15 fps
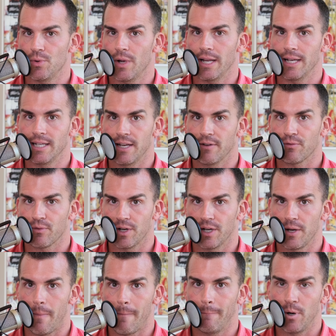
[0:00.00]
different
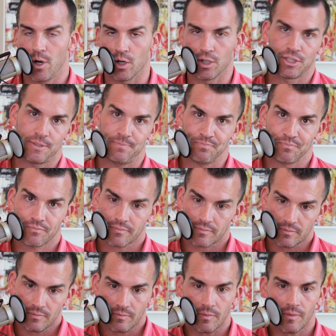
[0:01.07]
parts.
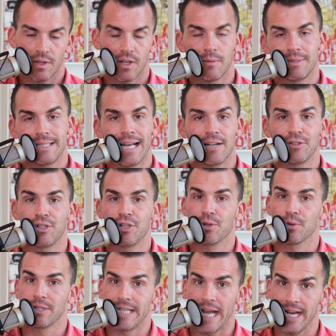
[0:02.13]
It comes down to your
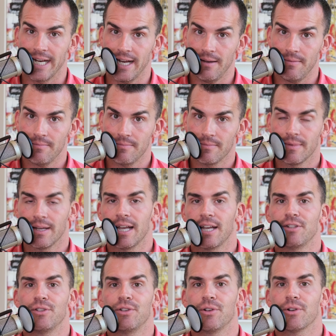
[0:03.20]
data and to
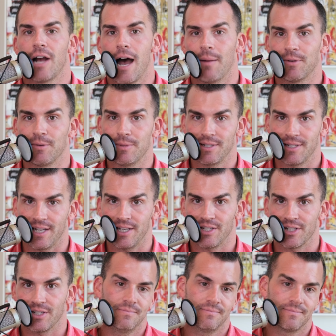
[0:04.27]
your
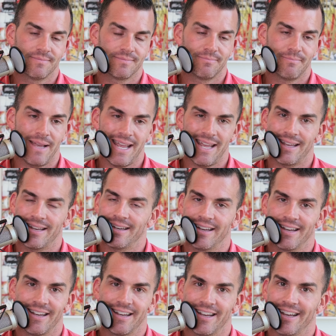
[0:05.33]
optimizations. Man,
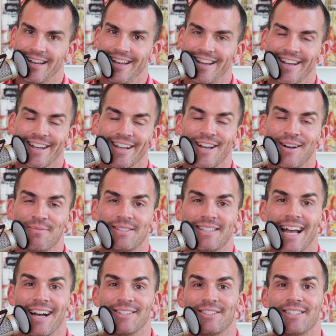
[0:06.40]
it comes down
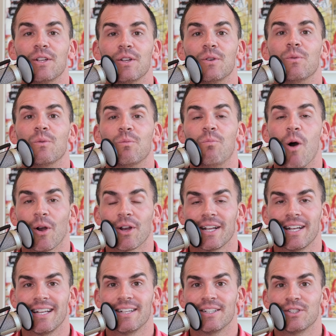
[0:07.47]
to
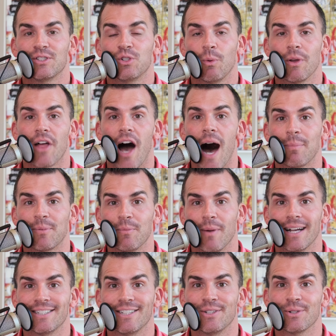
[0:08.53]
marketing. So with optimizing
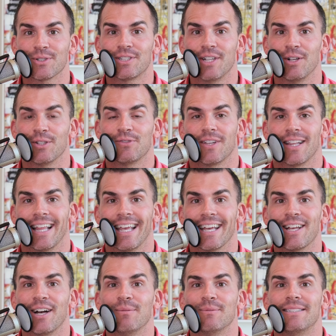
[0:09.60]
your sales funnel, it
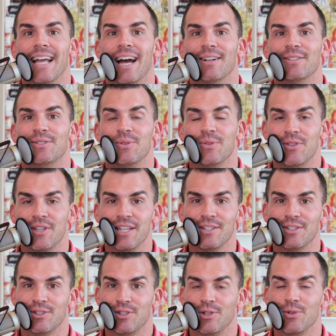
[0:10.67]
comes down to these
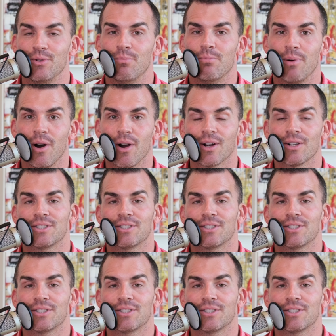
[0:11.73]
2 parts.